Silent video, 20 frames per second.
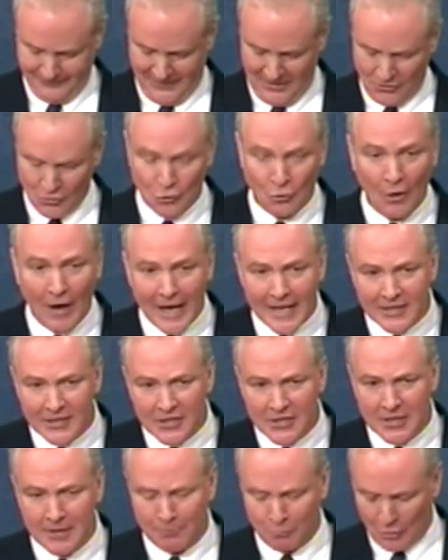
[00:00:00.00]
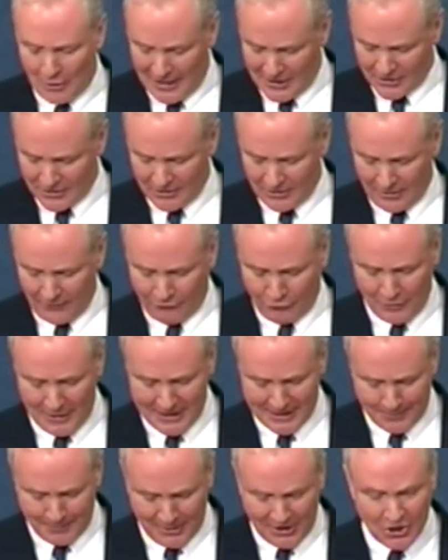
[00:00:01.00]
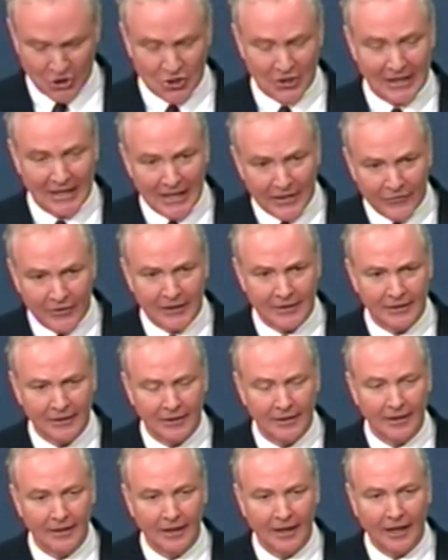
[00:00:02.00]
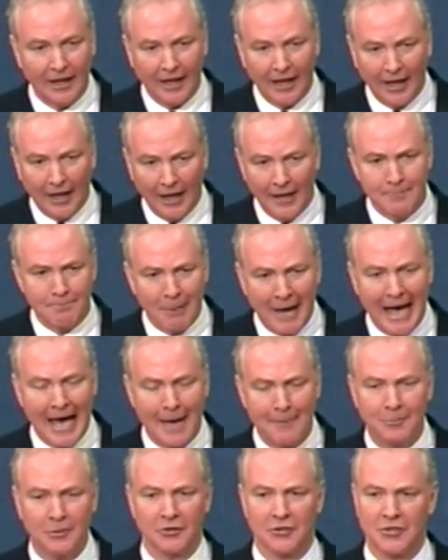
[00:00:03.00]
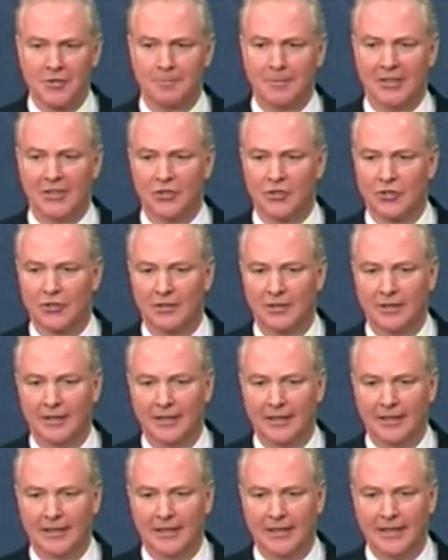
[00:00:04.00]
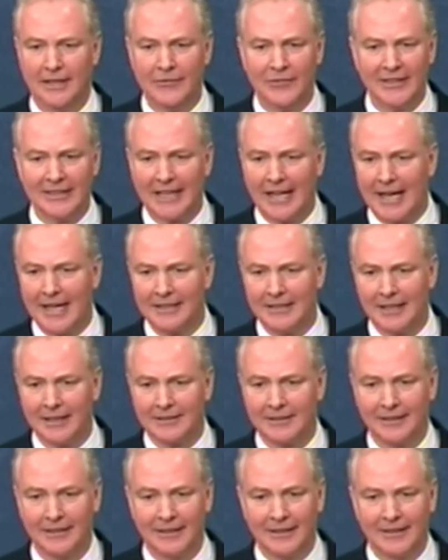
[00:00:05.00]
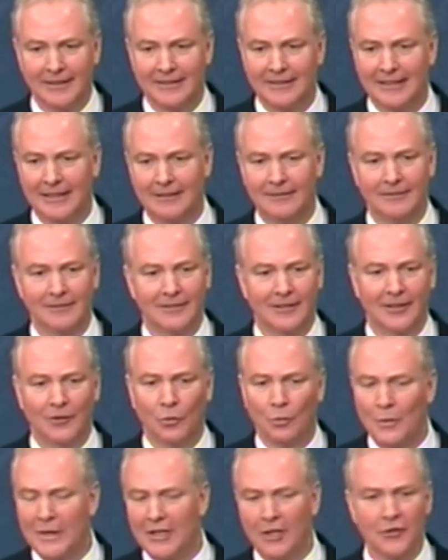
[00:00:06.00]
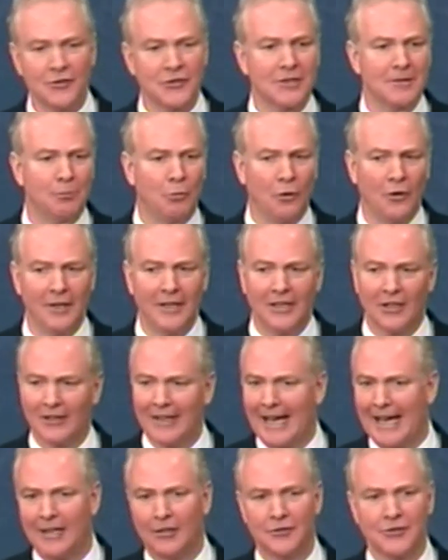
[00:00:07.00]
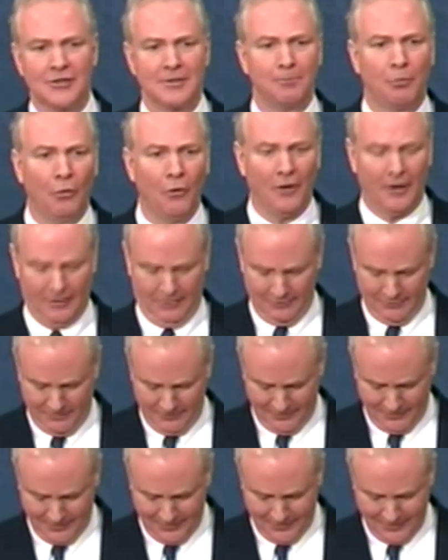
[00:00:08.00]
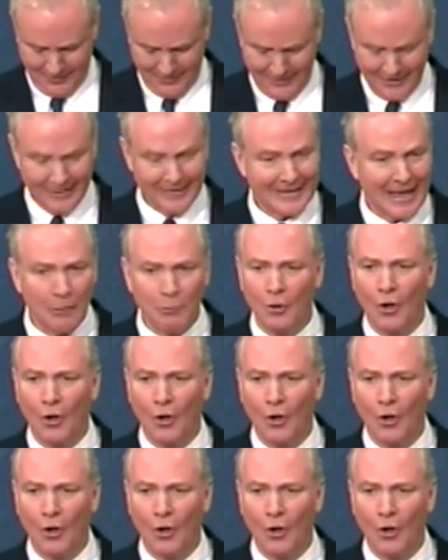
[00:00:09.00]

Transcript: Trying to suppress free speech, even unpopular speech, even conduct that we don't support here and I don't support, that will